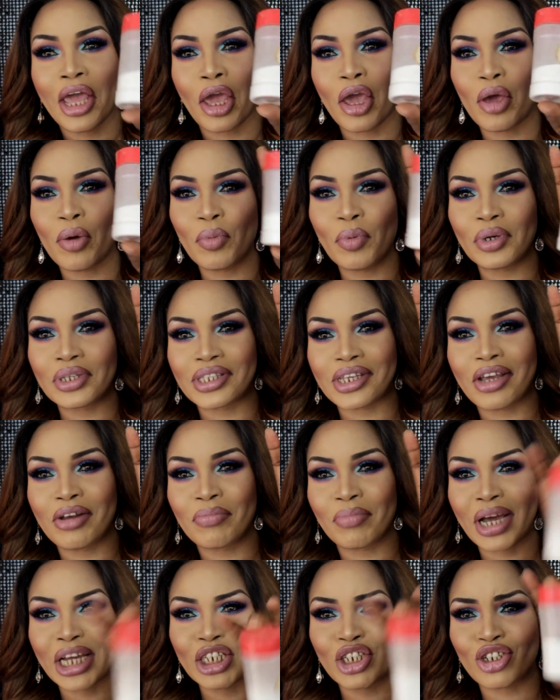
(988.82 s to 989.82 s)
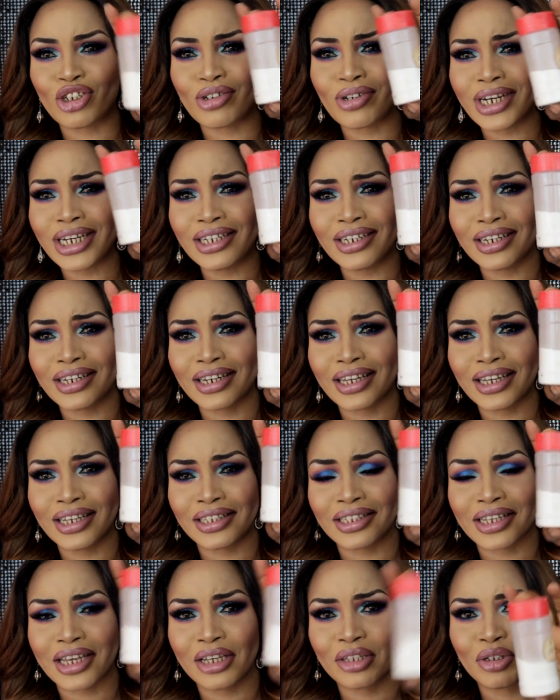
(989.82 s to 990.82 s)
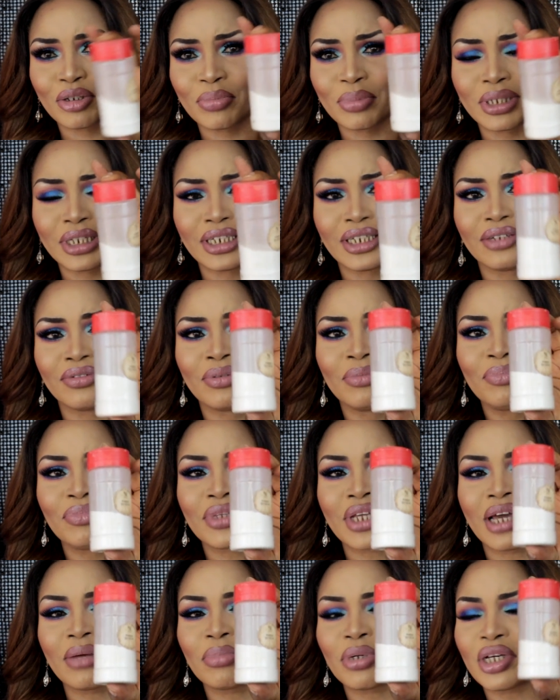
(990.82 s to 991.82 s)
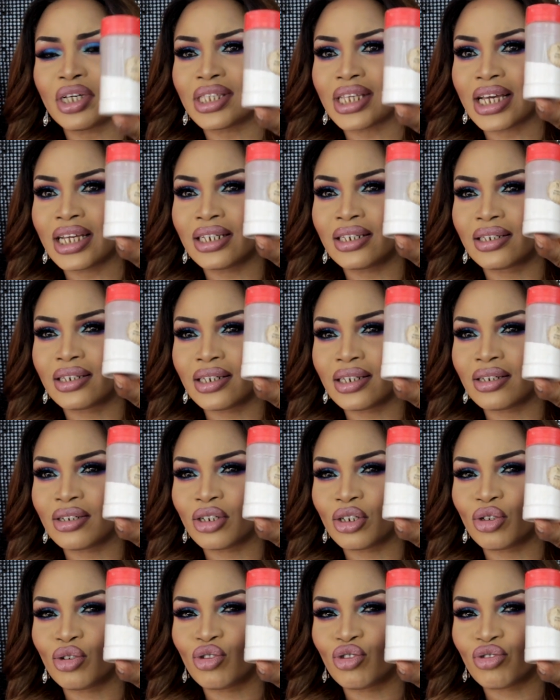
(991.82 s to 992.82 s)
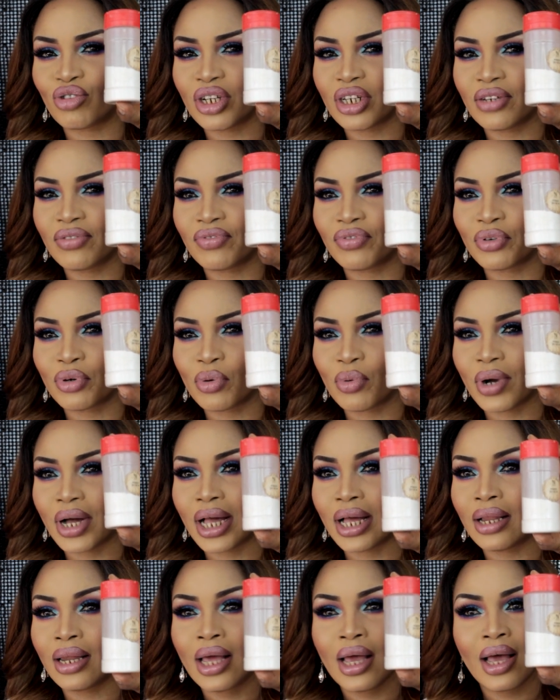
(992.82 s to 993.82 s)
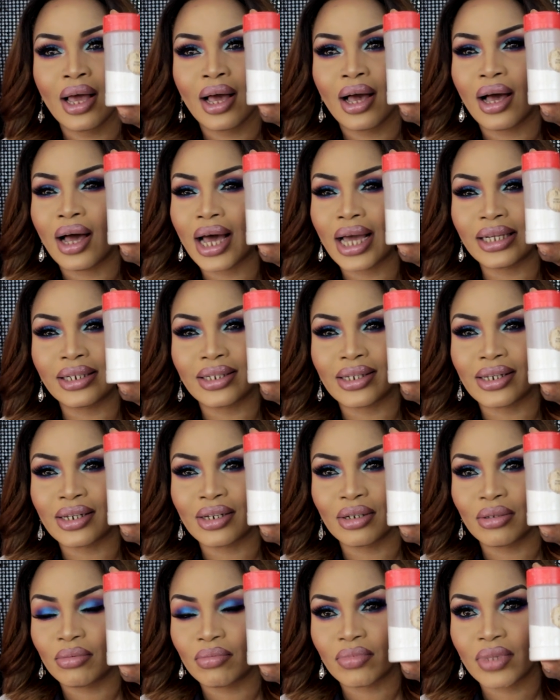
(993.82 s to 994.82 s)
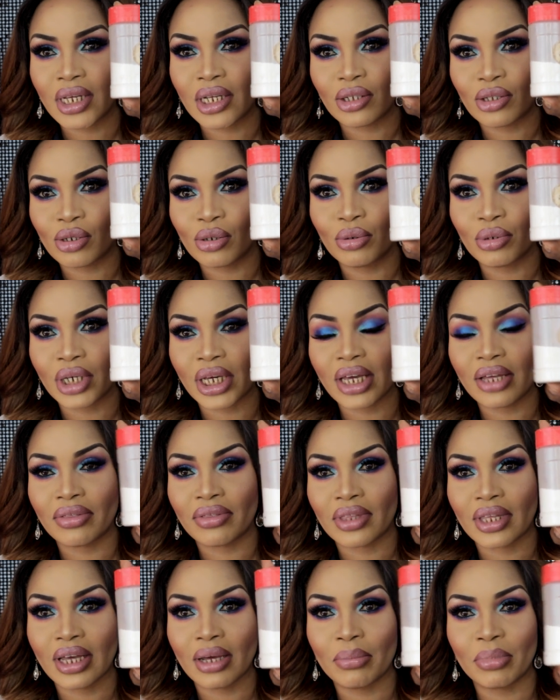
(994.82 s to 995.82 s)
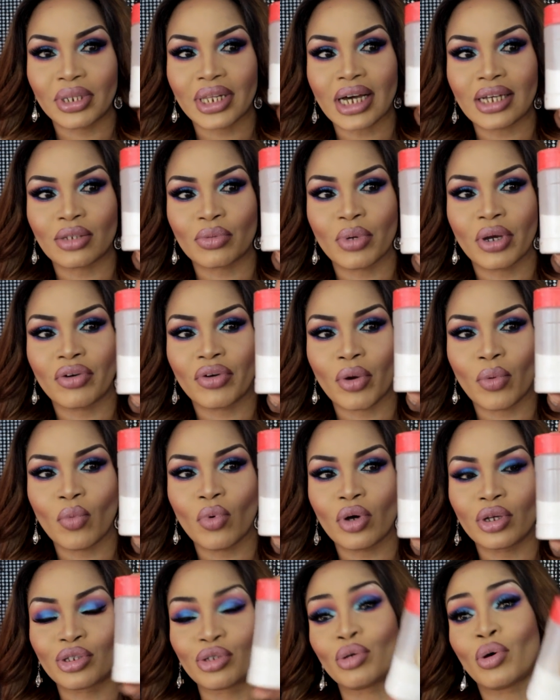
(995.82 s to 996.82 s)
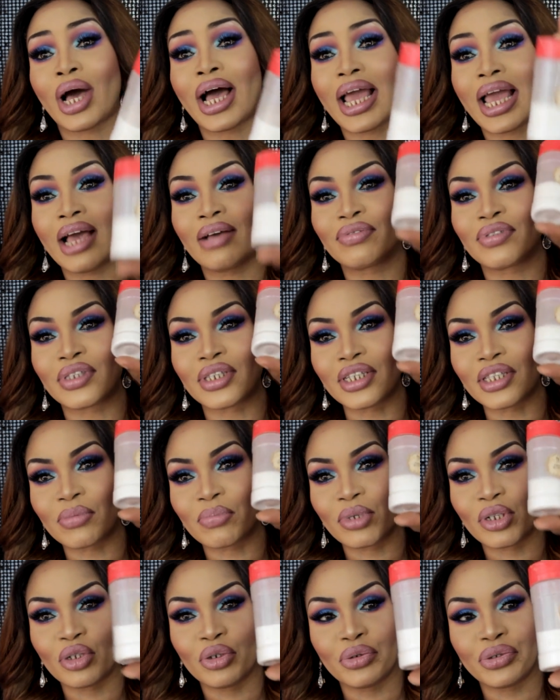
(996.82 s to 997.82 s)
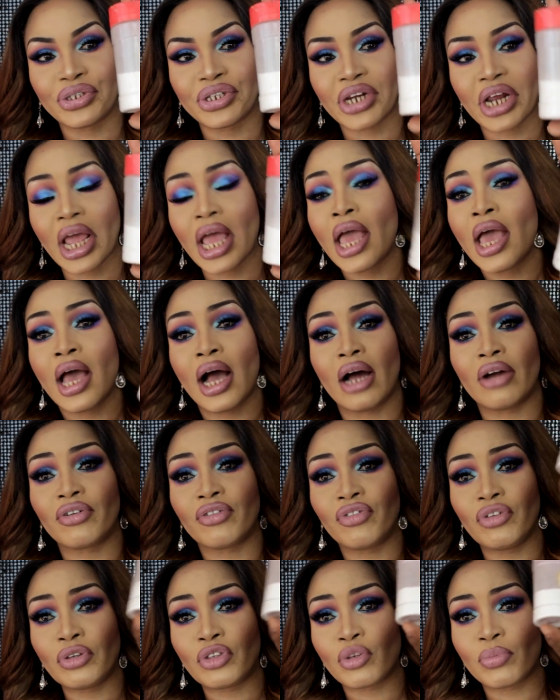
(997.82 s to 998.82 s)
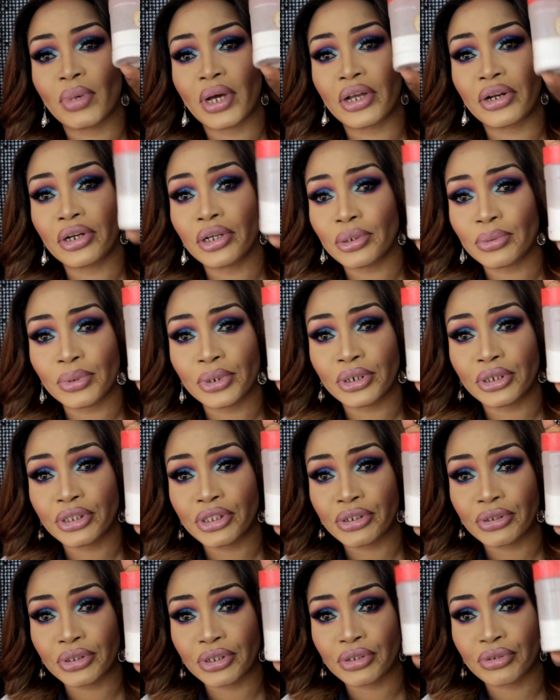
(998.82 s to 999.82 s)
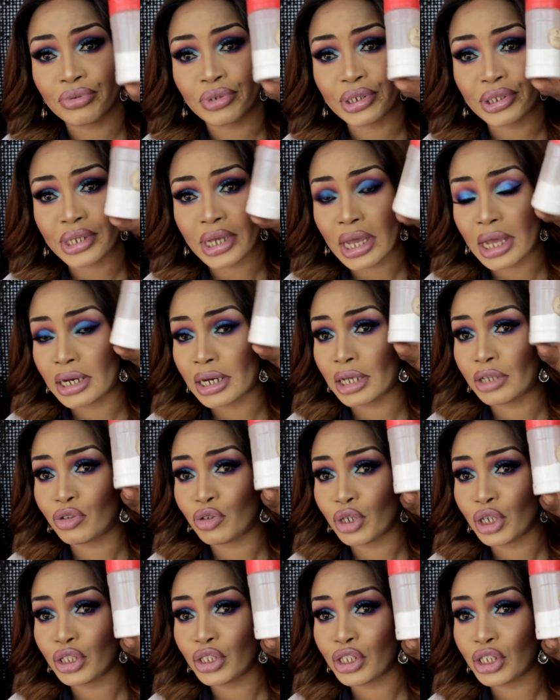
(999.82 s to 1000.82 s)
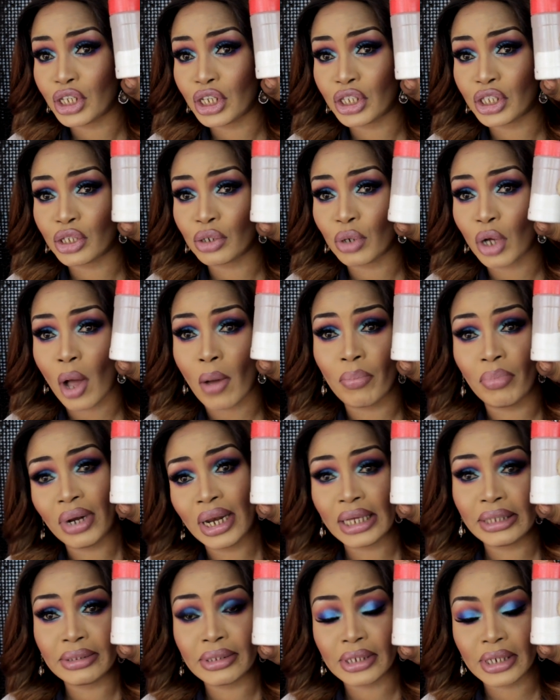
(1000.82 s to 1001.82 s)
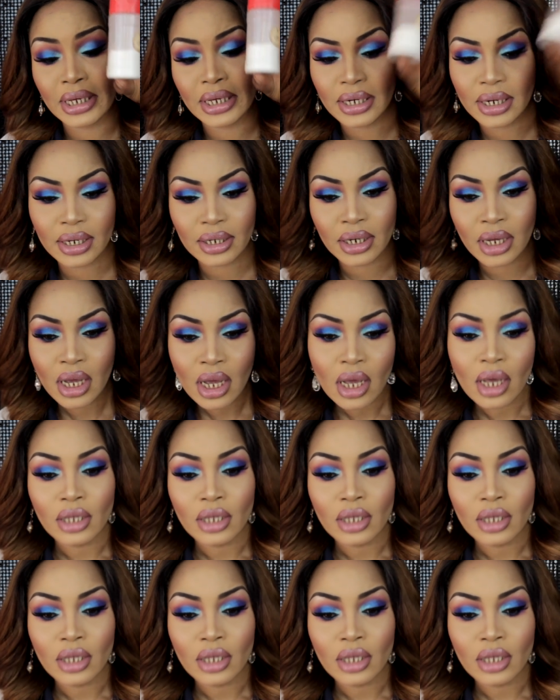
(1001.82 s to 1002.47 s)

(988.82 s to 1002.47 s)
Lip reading: It was in my training kit, can you believe? And because I didn't do training for a while, I didn't think to look in there, but that's where it was. So I have since been using it. I refuse to buy another one until this runs out. And as you can see, it's still got plenty in it.